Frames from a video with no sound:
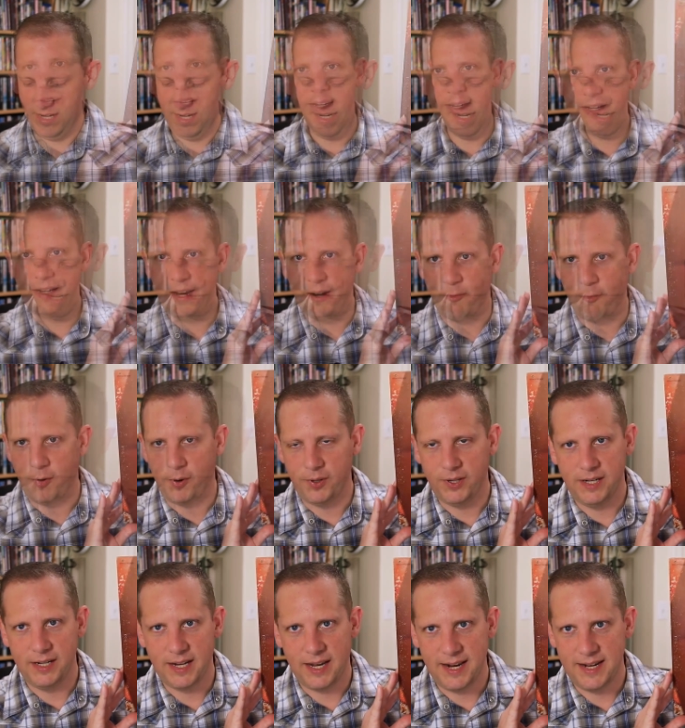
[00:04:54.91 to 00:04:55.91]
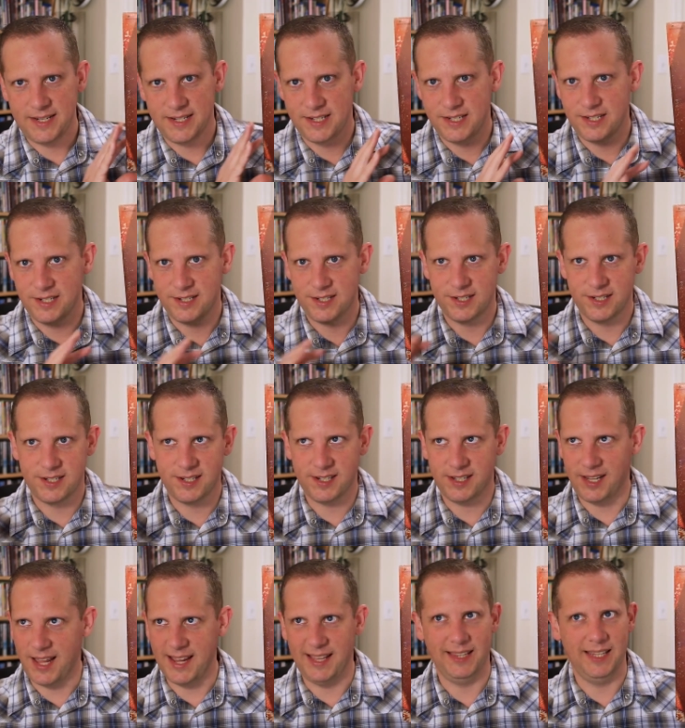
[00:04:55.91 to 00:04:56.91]
And yeah, really nice,
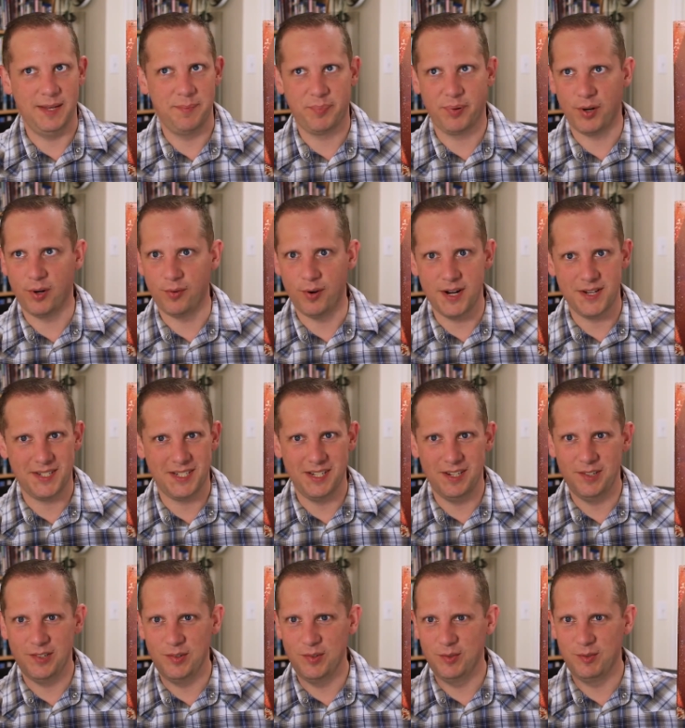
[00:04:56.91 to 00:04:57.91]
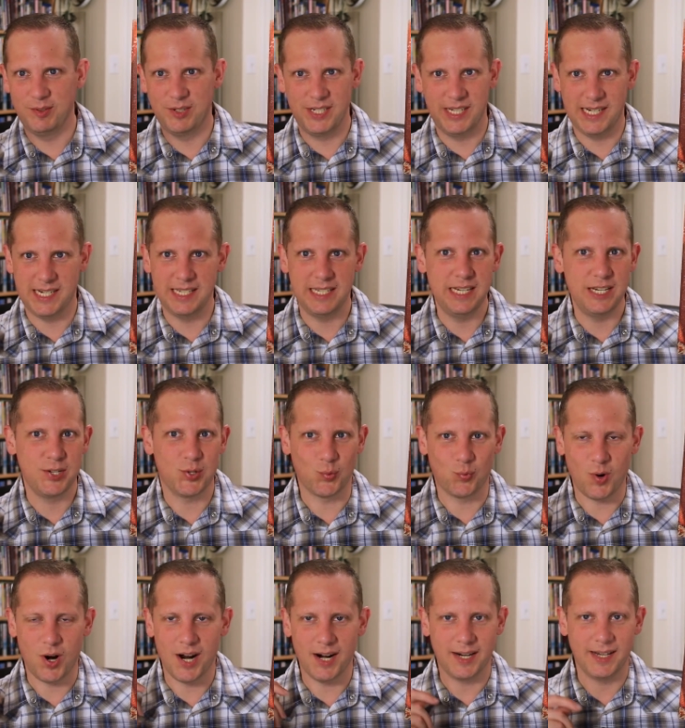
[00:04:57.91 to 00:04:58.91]
slightly progressive
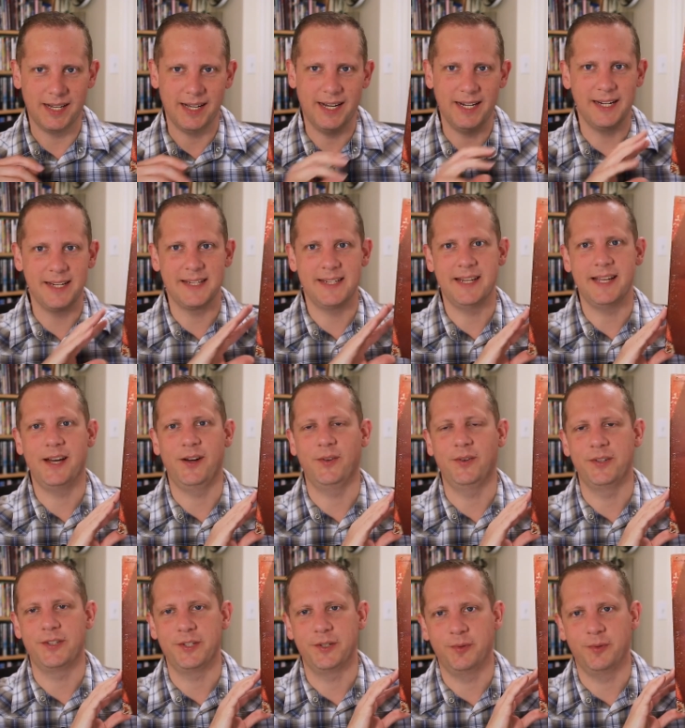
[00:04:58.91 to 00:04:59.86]
60s rock kind of sound.